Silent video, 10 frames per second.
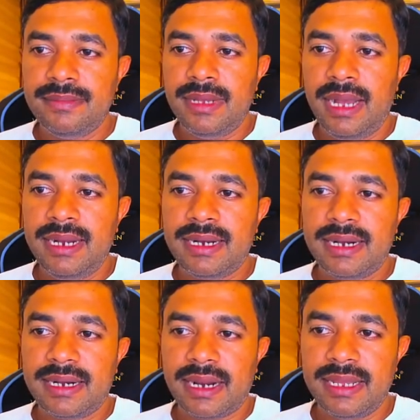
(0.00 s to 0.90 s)
and
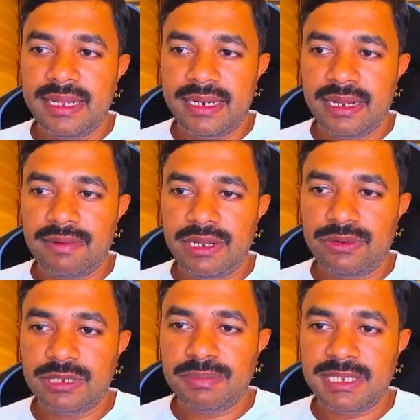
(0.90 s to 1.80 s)
retry interval you
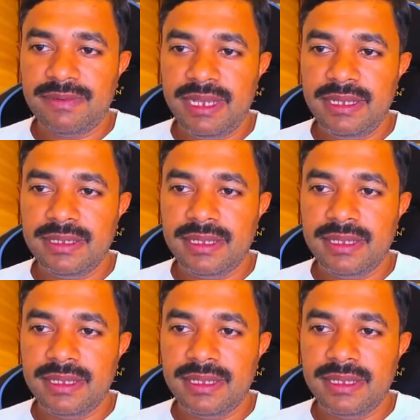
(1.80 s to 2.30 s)
could specify.